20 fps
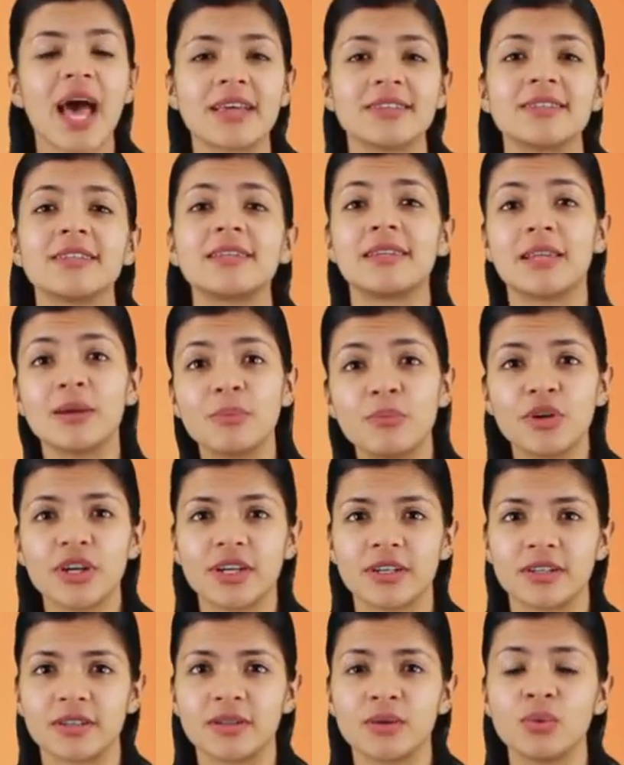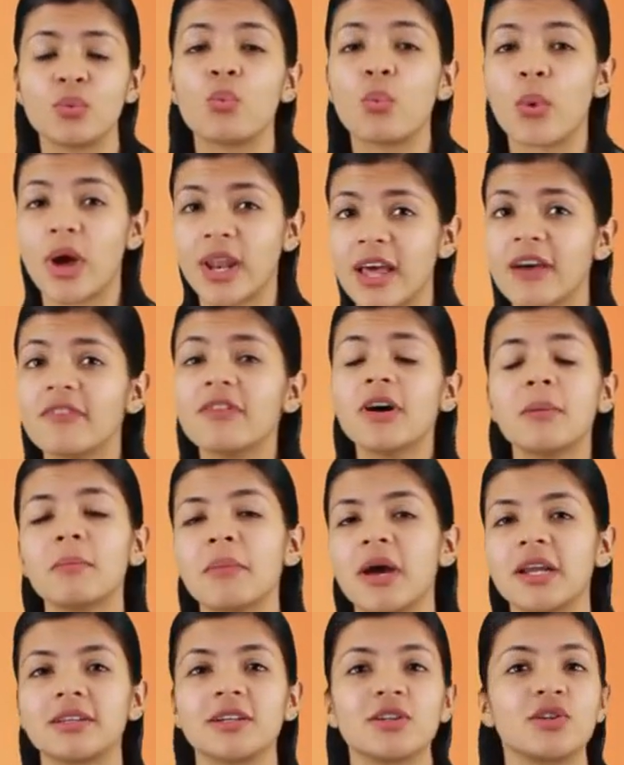gas is liberated whenever a
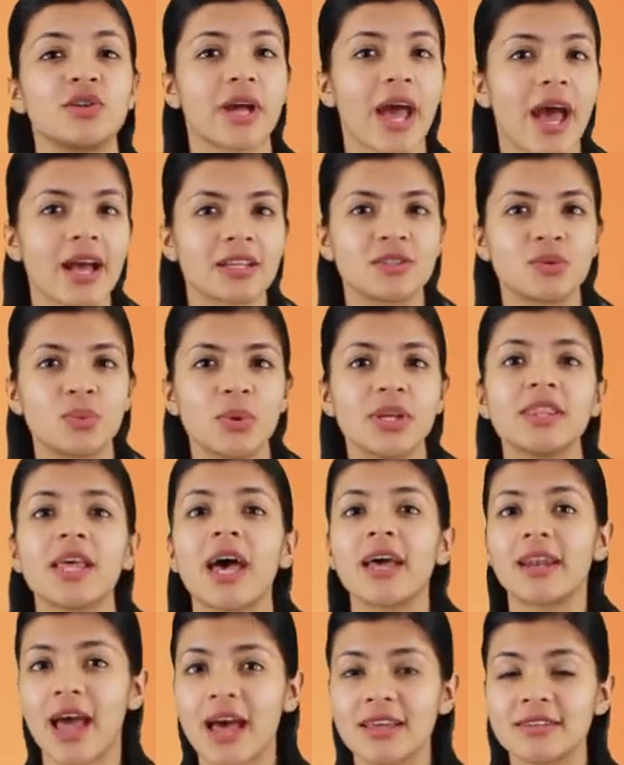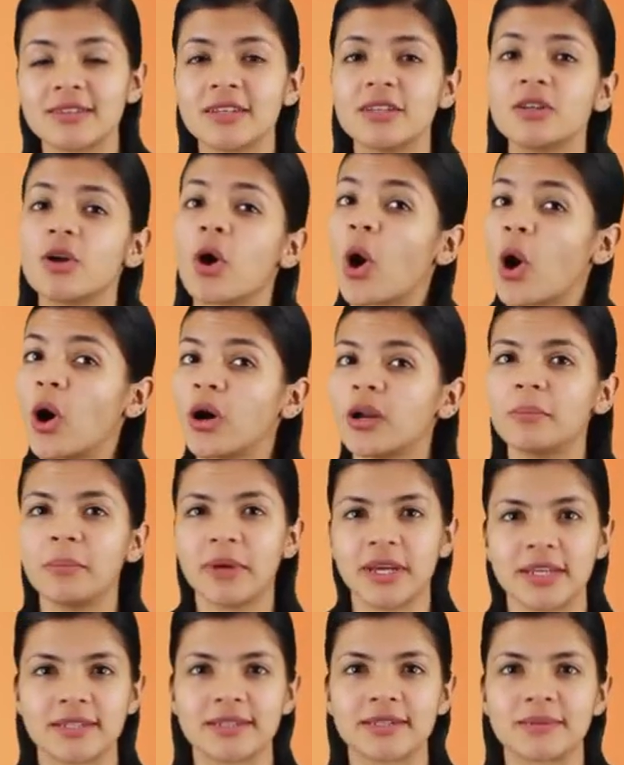metal reacts with an acid or a
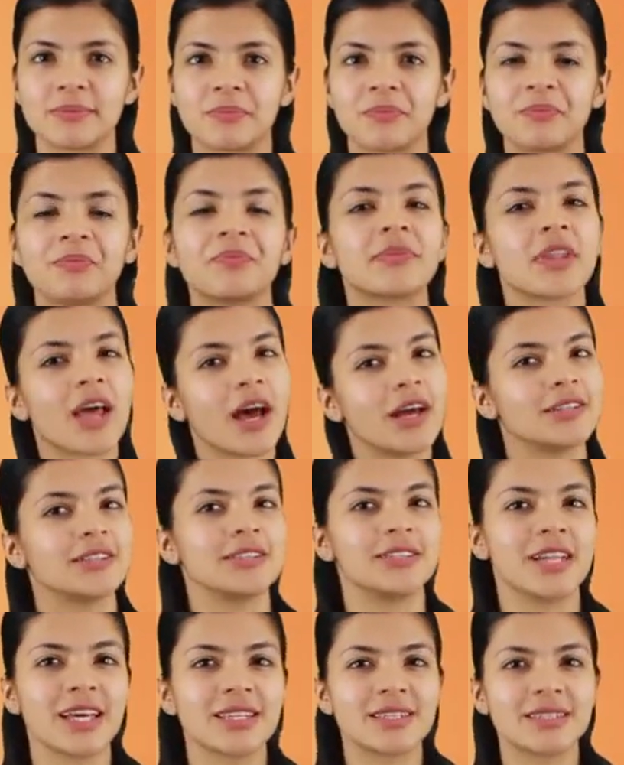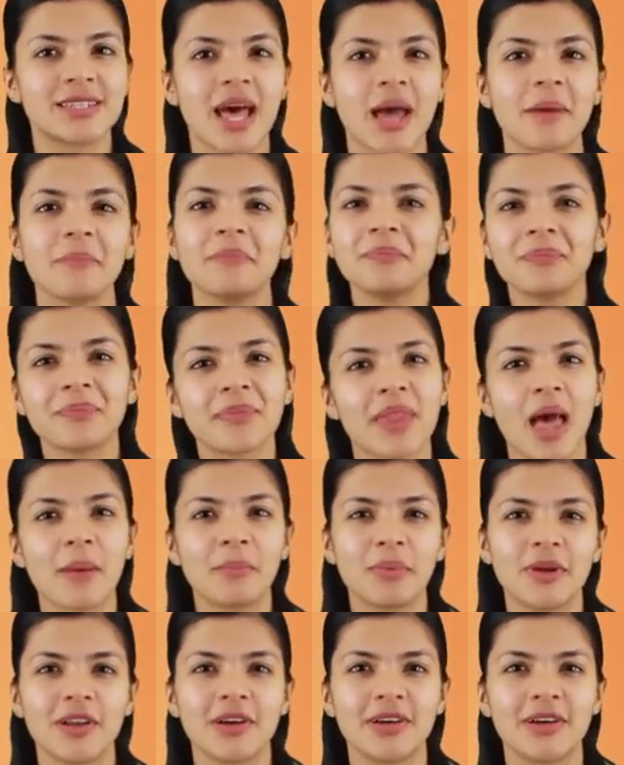base. Until next time, happy